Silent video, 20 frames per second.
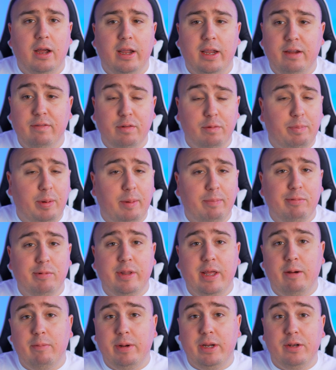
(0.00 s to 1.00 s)
even people
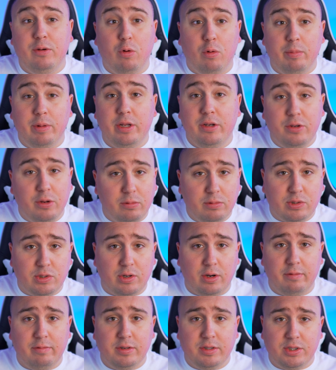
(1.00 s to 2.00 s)
that we normally don't
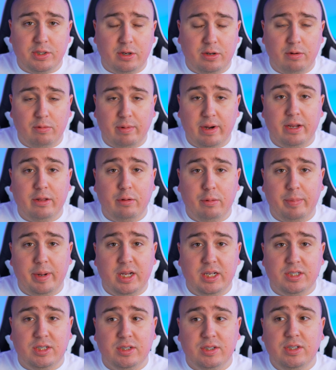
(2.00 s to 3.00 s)
service on a regular
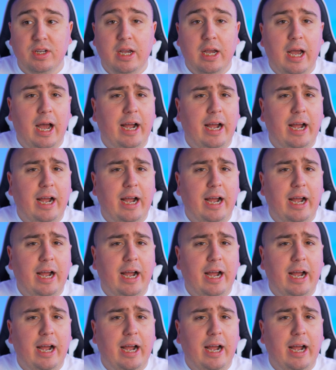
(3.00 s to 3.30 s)
basis.